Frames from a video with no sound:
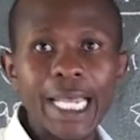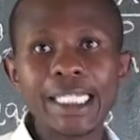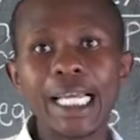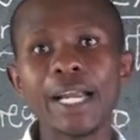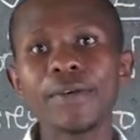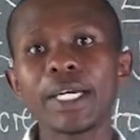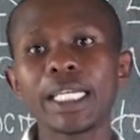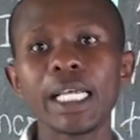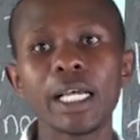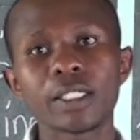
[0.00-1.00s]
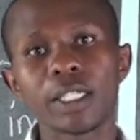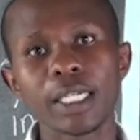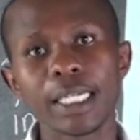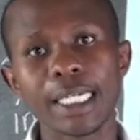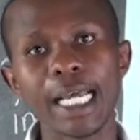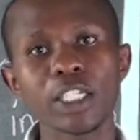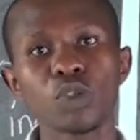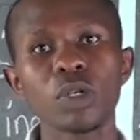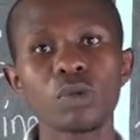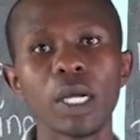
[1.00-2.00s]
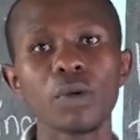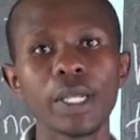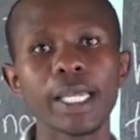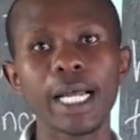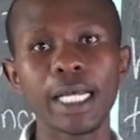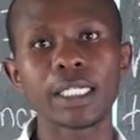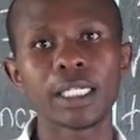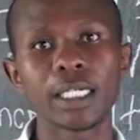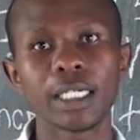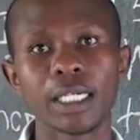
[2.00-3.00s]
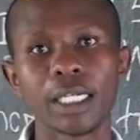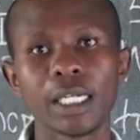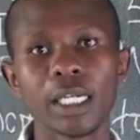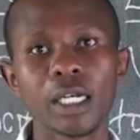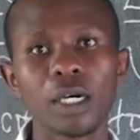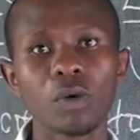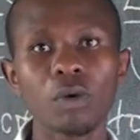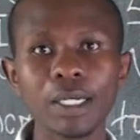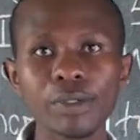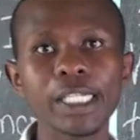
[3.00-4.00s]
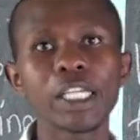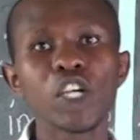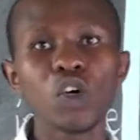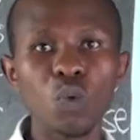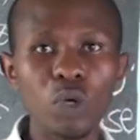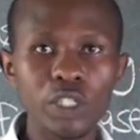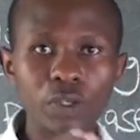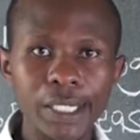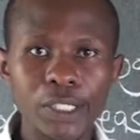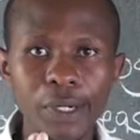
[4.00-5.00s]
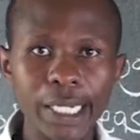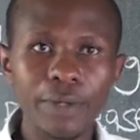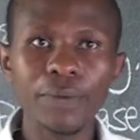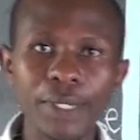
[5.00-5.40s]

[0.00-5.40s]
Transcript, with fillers: 800x. That is what we are looking at. We want to see which ratio